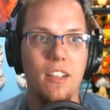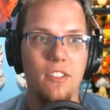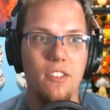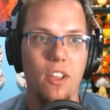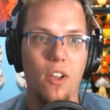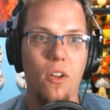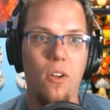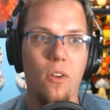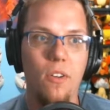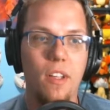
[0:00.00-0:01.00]

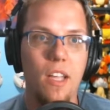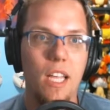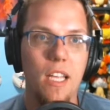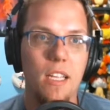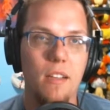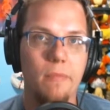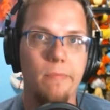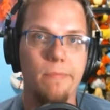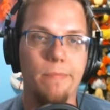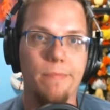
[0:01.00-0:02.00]
So,
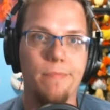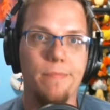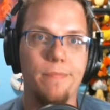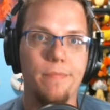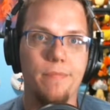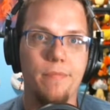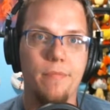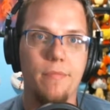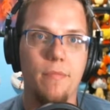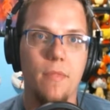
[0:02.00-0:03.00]
hmm,
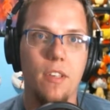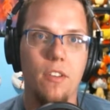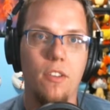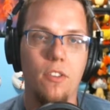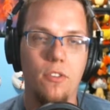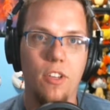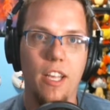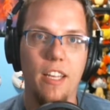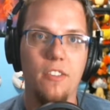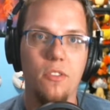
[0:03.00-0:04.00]
took
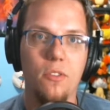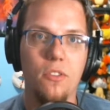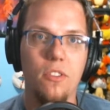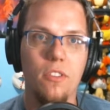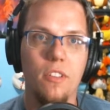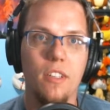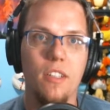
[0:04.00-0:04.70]
Juliet to school,